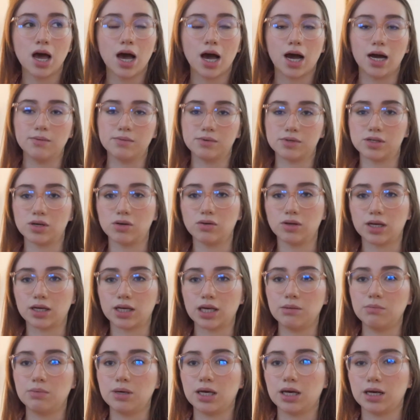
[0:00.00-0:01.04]
I'm so
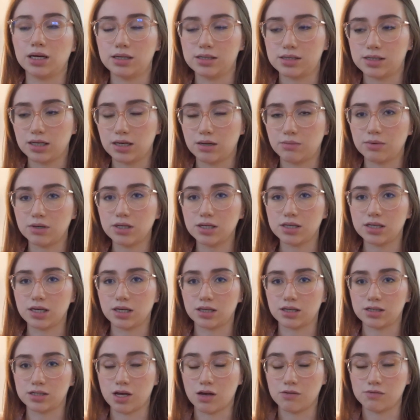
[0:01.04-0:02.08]
lucky because, and I'm going to take
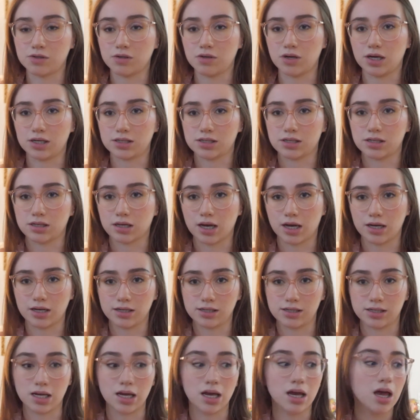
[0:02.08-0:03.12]
this off so you guys can kind of
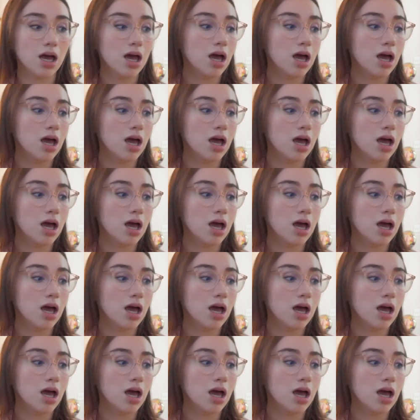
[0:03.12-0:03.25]
see,